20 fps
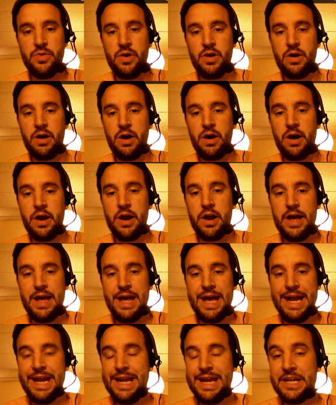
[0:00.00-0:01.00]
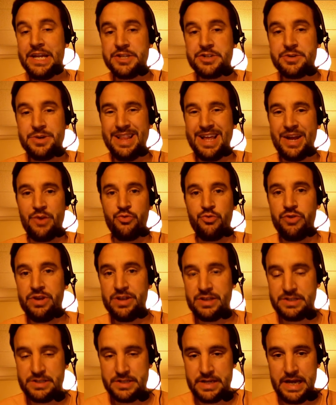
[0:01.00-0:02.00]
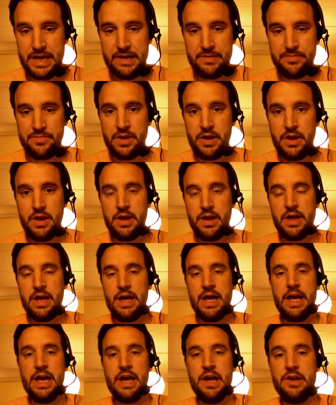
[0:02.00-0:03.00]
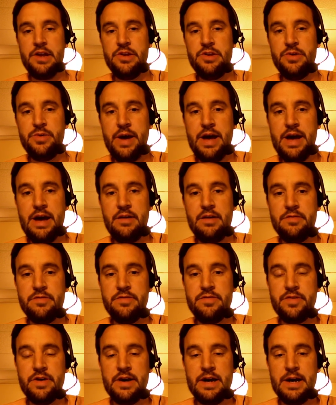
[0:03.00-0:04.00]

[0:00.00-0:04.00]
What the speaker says: are in an industry like real estate, and you have,